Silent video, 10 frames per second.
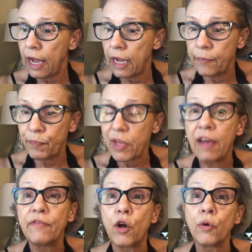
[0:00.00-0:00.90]

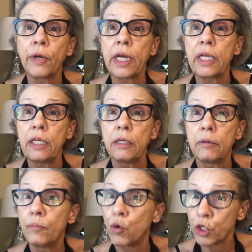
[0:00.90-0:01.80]
I've already
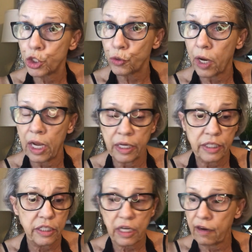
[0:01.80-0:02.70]

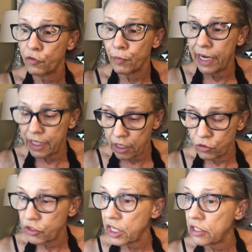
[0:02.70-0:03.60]
moisturized. Everybody
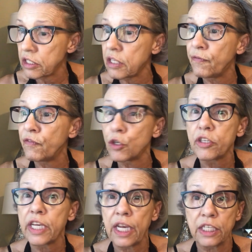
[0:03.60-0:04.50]
knows that's the
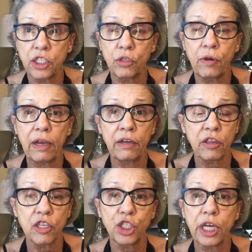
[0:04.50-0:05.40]
first thing I do out
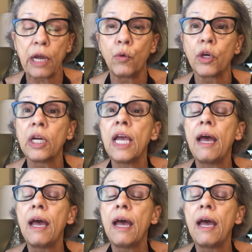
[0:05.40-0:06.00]
of the shower.